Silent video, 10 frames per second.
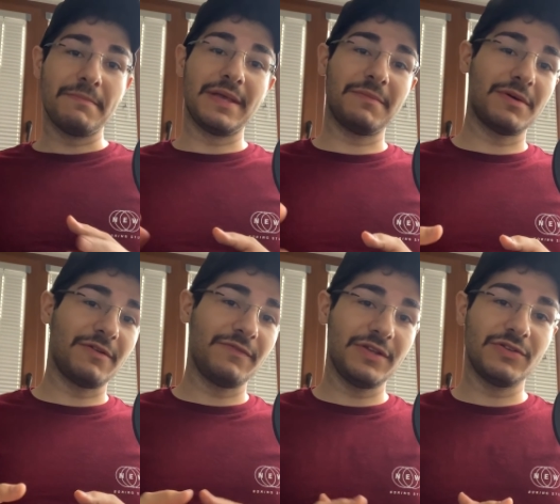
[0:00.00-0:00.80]
make
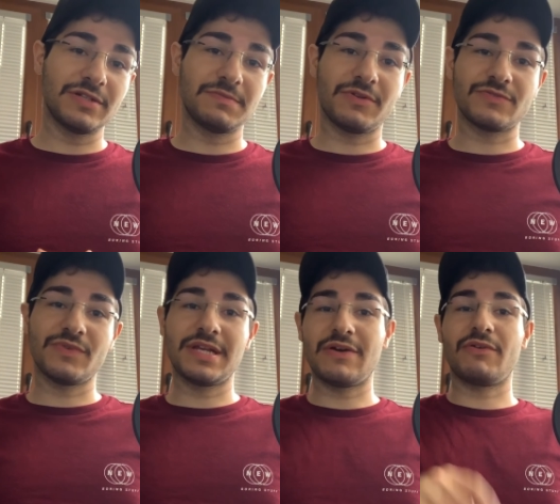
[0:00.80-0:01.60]
better videos, because
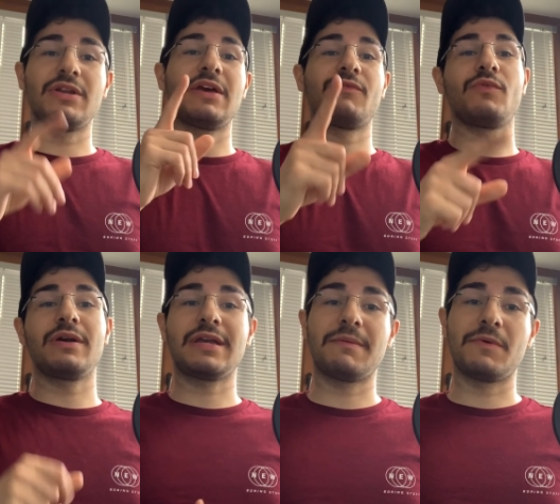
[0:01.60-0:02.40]
right now I only have
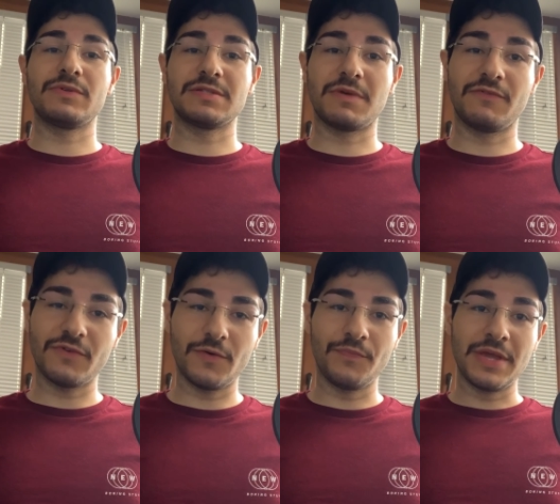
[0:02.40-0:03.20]
one camera, which is my
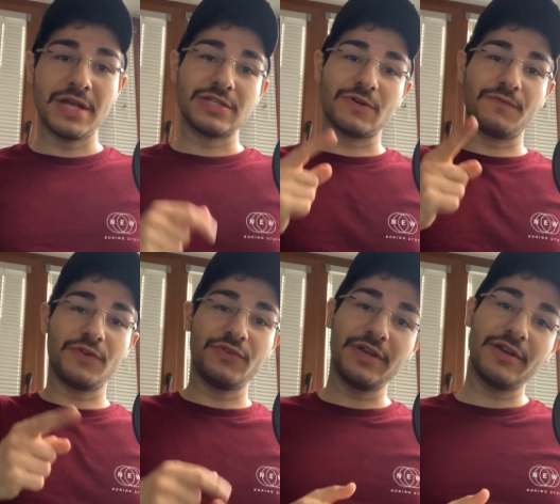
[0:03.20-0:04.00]
phone. So if
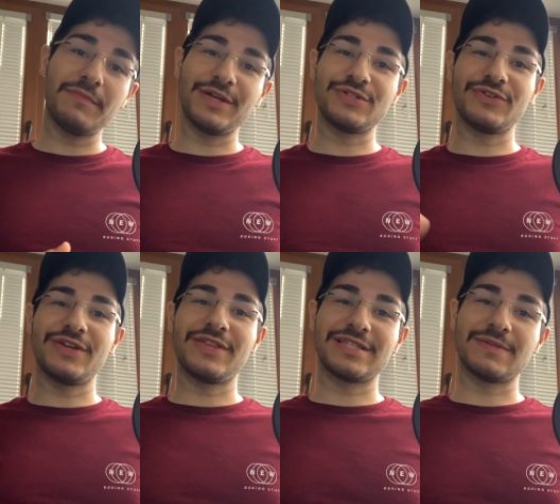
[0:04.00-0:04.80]
you're new here, make sure you
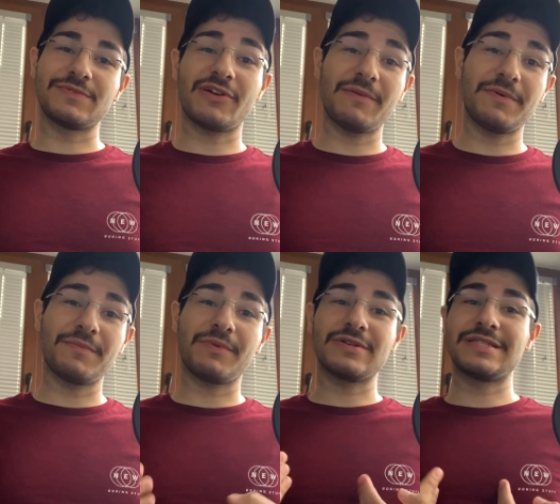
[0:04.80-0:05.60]
hit that subscribe
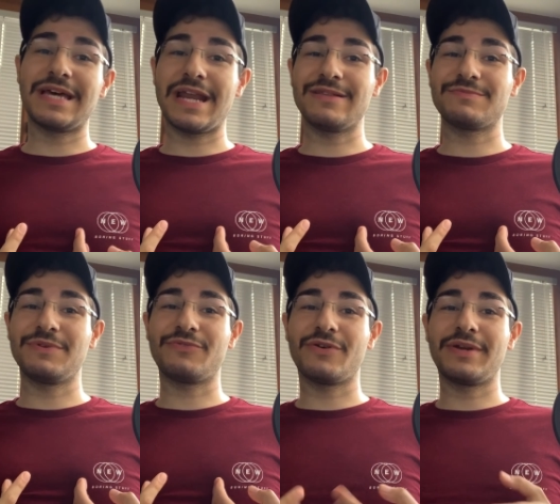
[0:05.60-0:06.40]
button because that helps
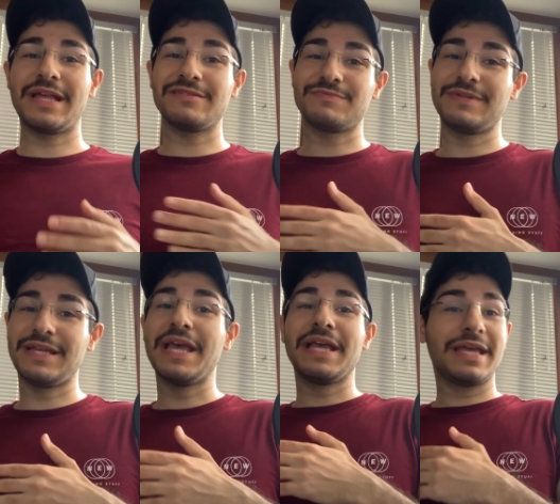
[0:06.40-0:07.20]
me grow and helps
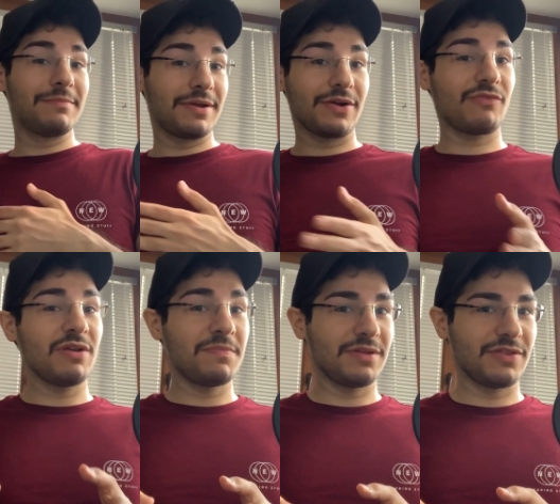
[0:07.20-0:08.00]
me get better
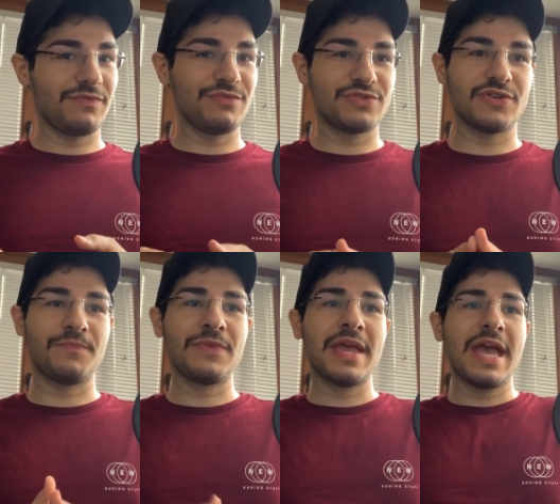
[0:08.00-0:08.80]
equipment in the future.
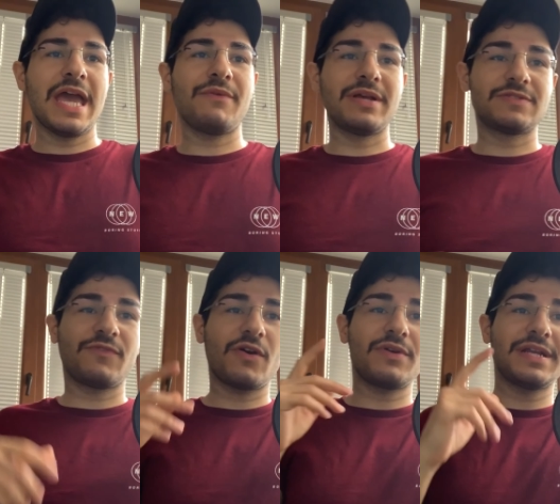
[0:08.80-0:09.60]
Anyways,
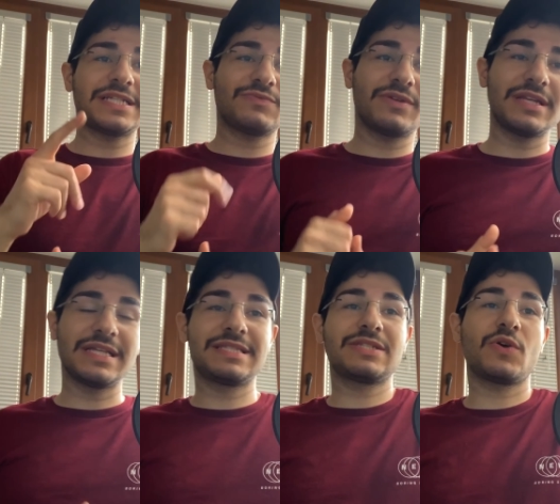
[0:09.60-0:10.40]
for our next one,
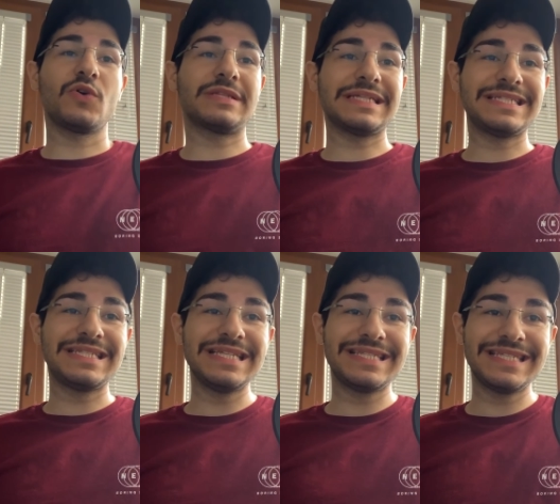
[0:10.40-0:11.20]
it's called
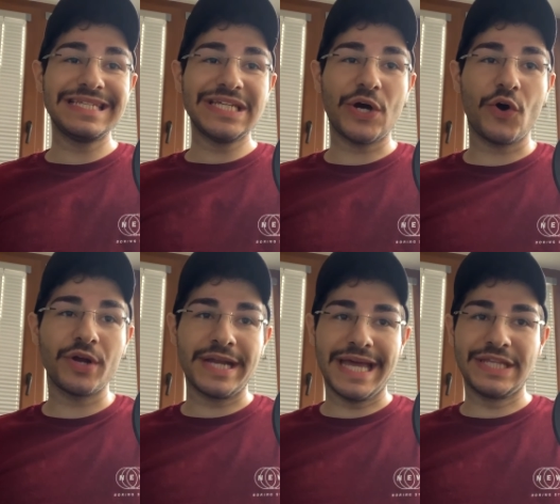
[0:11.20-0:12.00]
C C
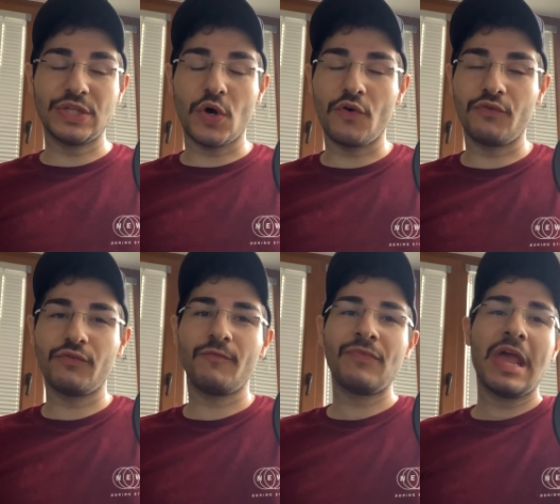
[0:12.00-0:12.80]
on and
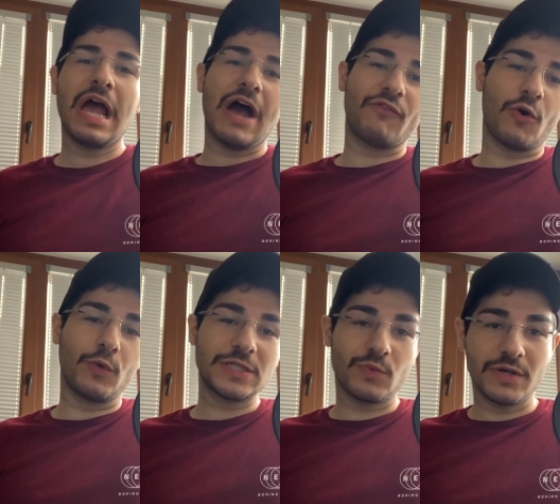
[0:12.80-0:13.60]
off. I've always